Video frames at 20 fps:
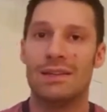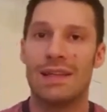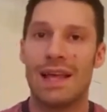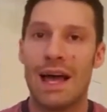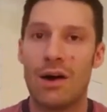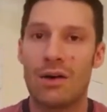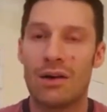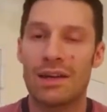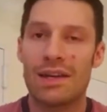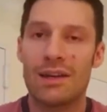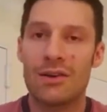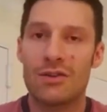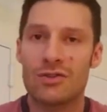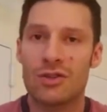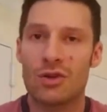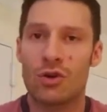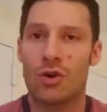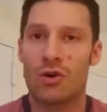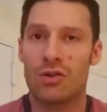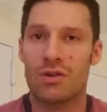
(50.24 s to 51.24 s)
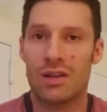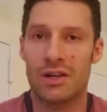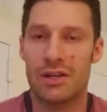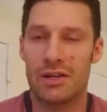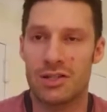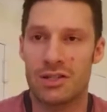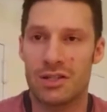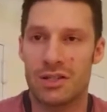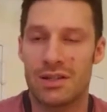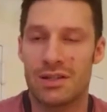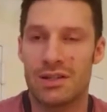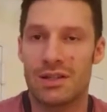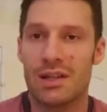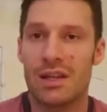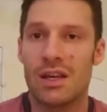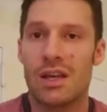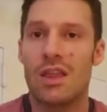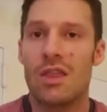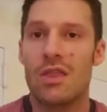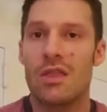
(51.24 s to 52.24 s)
Now, here's the correlation.
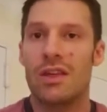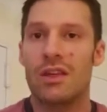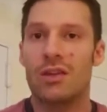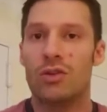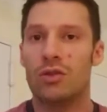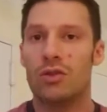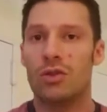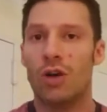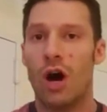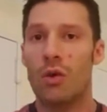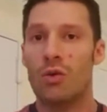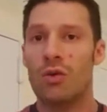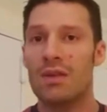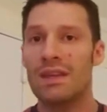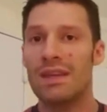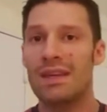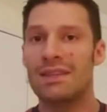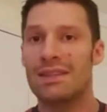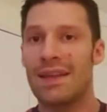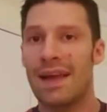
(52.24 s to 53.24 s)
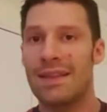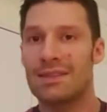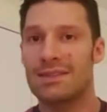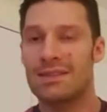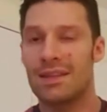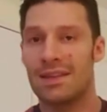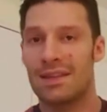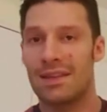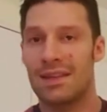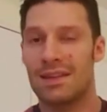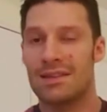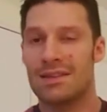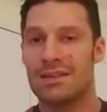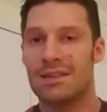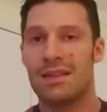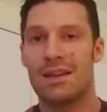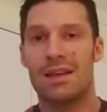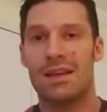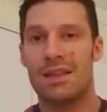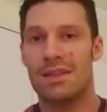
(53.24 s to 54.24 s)
The lower the intensity
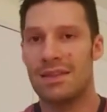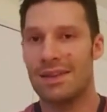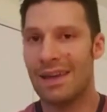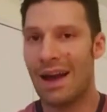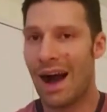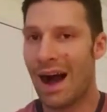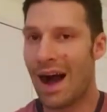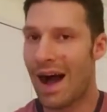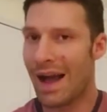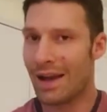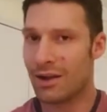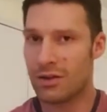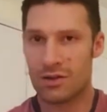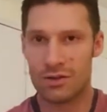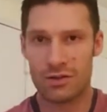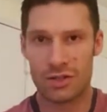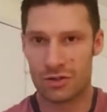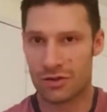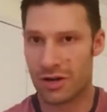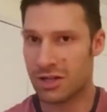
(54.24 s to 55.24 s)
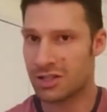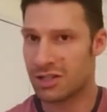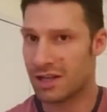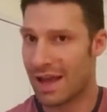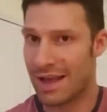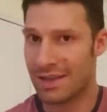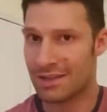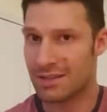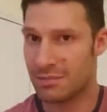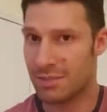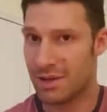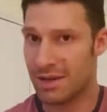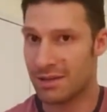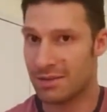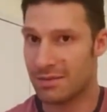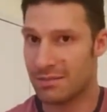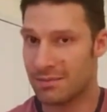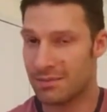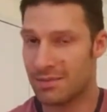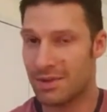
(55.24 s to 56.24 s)
is, the higher the duration has to be.
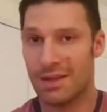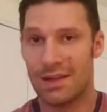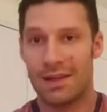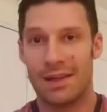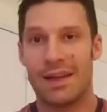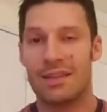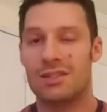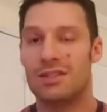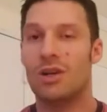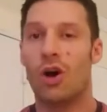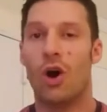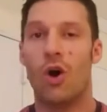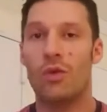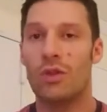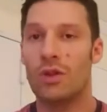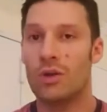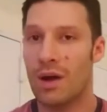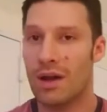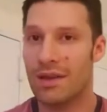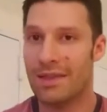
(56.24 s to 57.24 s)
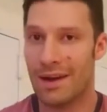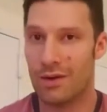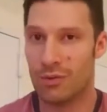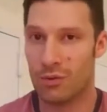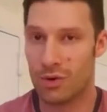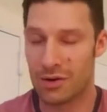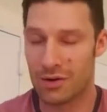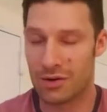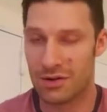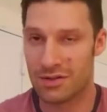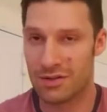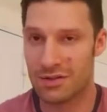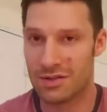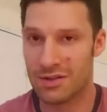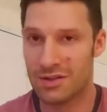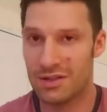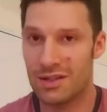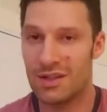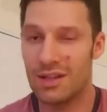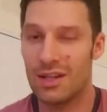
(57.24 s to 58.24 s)
It's the only way that
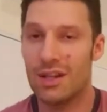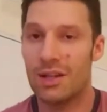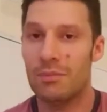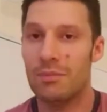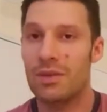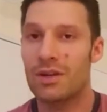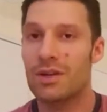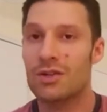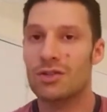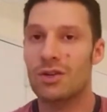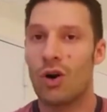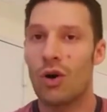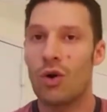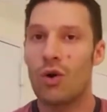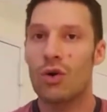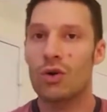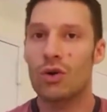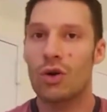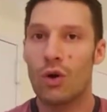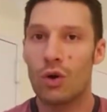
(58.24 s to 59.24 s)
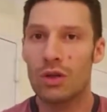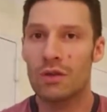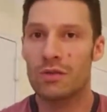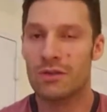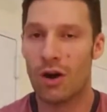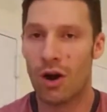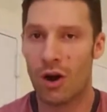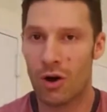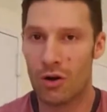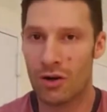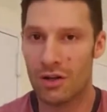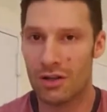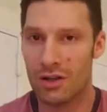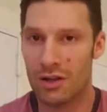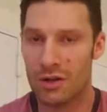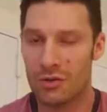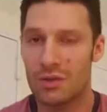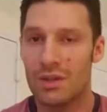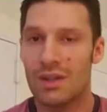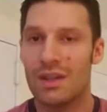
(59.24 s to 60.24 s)
works. Because the whole goal of
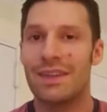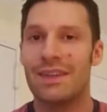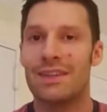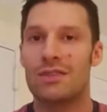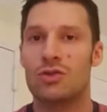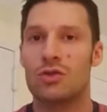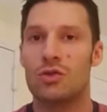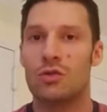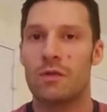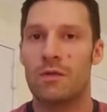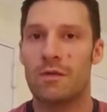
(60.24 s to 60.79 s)
cardio is to